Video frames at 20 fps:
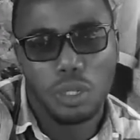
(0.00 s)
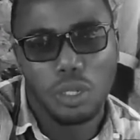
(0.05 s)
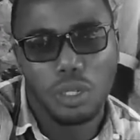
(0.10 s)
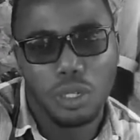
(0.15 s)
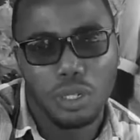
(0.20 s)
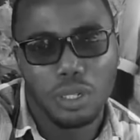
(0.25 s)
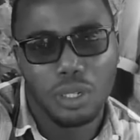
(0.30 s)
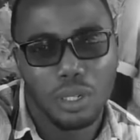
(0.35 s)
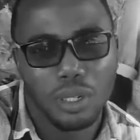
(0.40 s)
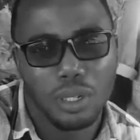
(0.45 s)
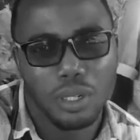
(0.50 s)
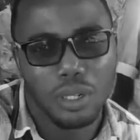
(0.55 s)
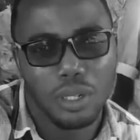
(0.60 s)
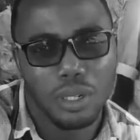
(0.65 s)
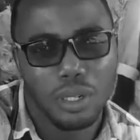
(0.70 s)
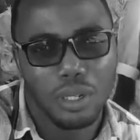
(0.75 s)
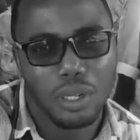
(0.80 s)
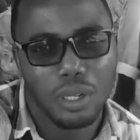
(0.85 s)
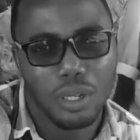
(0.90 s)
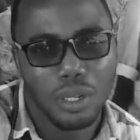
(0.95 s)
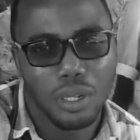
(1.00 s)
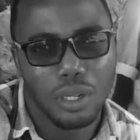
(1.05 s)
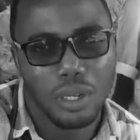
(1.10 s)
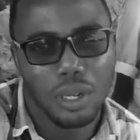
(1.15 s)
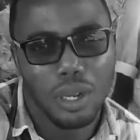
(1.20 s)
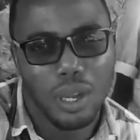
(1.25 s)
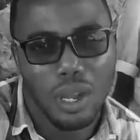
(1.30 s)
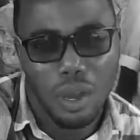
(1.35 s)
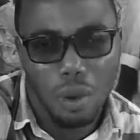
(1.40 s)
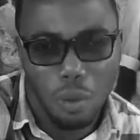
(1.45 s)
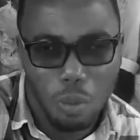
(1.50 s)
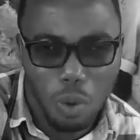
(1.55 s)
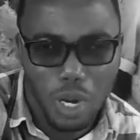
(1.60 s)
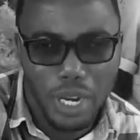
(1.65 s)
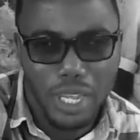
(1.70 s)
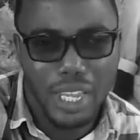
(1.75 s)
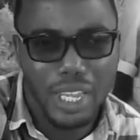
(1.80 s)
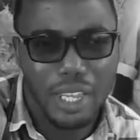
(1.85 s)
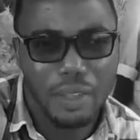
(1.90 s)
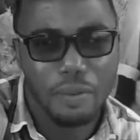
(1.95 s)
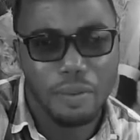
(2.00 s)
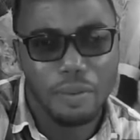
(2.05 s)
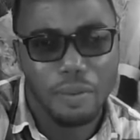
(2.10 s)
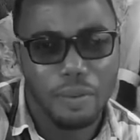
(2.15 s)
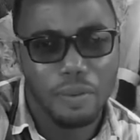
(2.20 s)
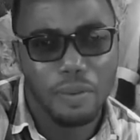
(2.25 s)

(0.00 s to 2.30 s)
What if?